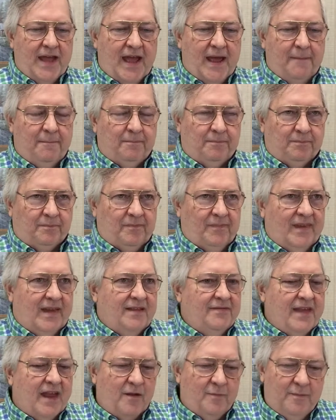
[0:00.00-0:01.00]
that,
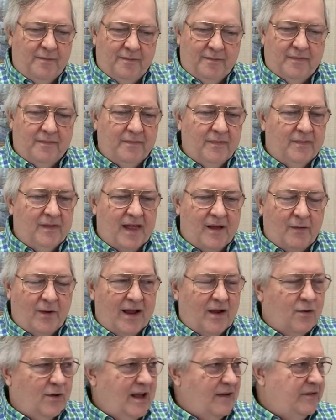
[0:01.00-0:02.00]
That'll, that
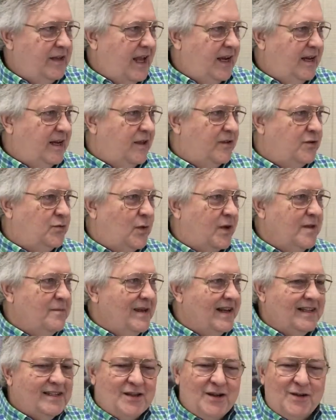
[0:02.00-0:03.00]
way I won't have to take another twenty
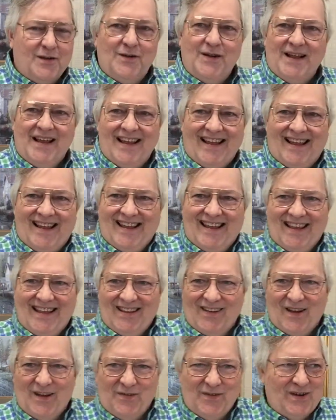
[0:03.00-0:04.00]
minutes here
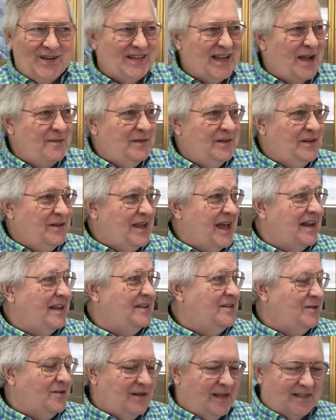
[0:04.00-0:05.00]
of your time and do that,
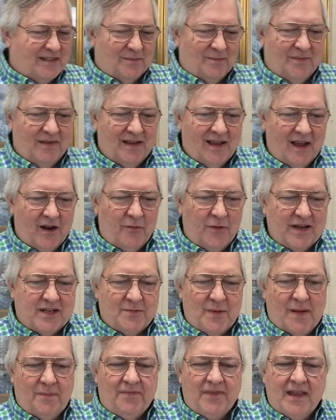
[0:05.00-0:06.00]
and you'll get some
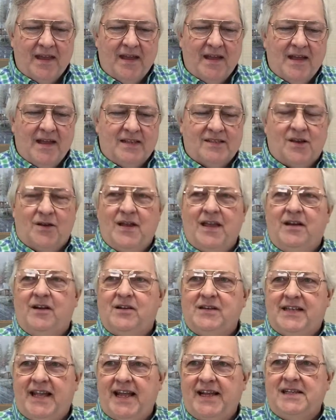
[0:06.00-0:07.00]
enrichment. So in
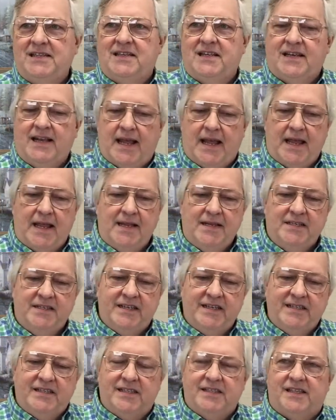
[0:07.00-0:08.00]
our text today,
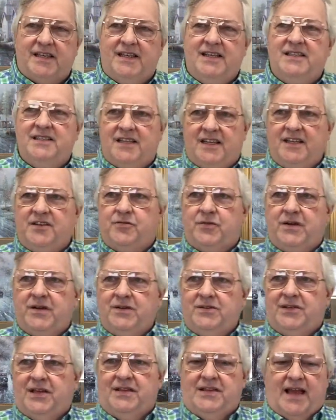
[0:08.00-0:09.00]
Jesus is
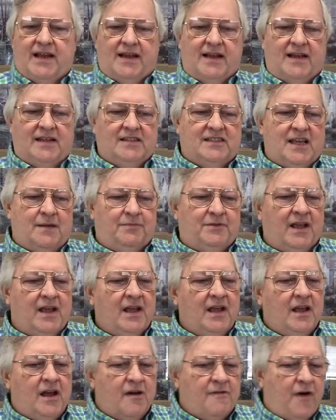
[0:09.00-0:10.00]
introducing that concept
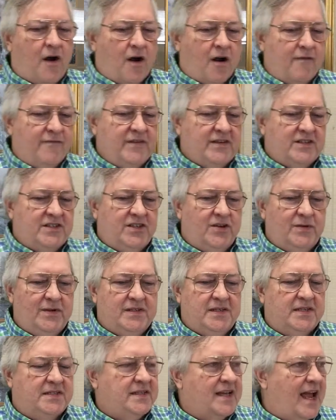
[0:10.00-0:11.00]
of harvest to
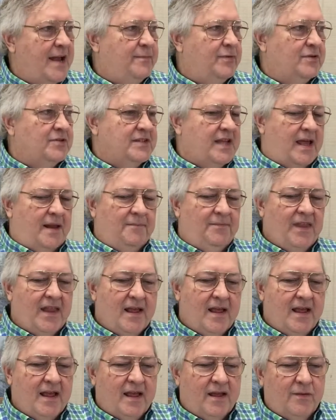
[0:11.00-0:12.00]
his disciples, and
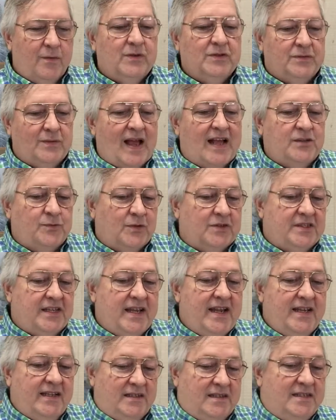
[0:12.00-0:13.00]
we'll, as we'll
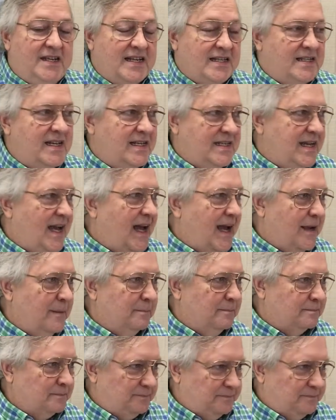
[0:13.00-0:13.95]
see, just in time.